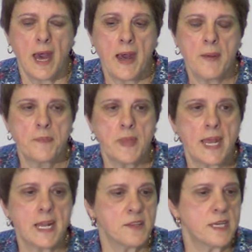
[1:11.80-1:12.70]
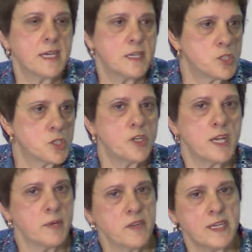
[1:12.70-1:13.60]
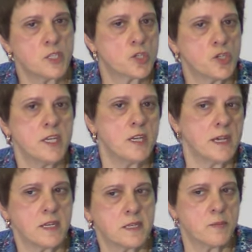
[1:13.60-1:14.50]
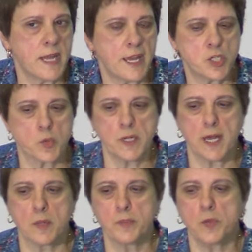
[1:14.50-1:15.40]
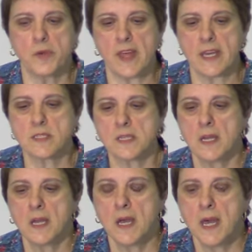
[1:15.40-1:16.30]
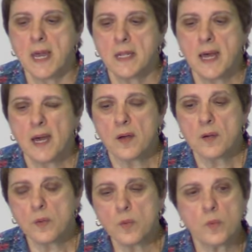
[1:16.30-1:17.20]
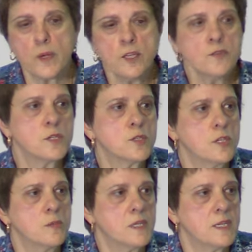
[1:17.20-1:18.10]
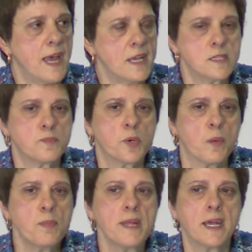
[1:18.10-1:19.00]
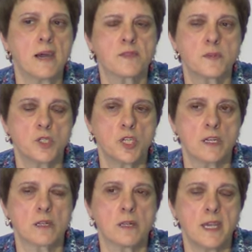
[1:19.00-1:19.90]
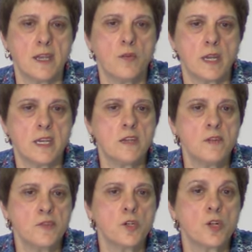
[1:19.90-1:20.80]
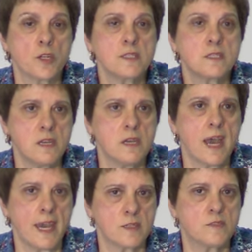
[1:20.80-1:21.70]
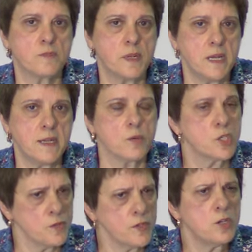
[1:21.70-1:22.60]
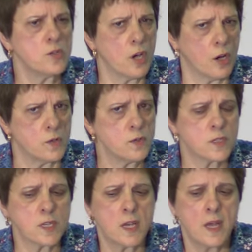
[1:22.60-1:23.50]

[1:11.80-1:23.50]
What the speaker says: And I think history, a bit of history and examination would help you with that. Now, when you've determined it has probably come from the genital area, even if you're not seeing active bleeding, which often you don't,